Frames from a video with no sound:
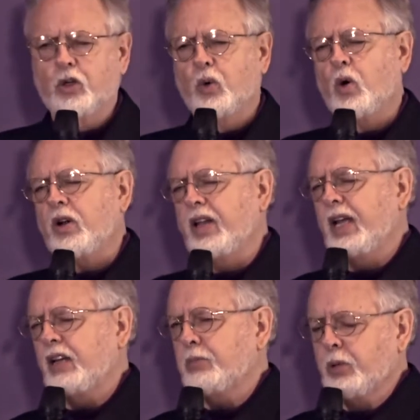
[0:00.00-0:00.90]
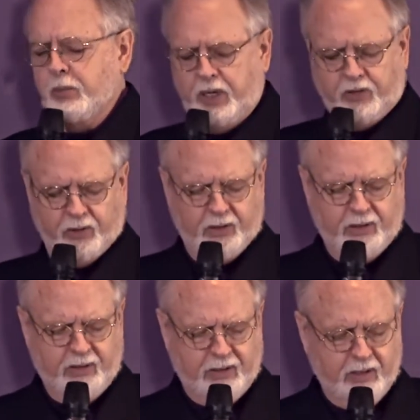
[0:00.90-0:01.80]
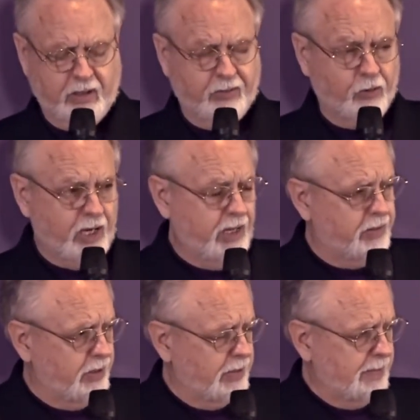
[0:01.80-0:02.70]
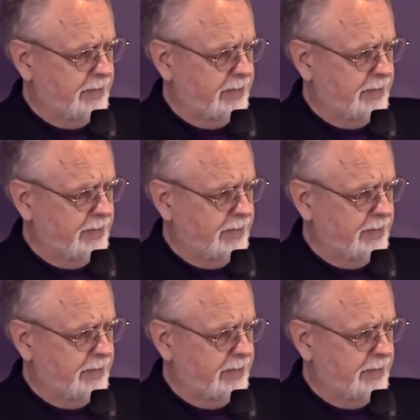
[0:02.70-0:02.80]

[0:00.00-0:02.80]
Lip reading: coordinate permission for anything.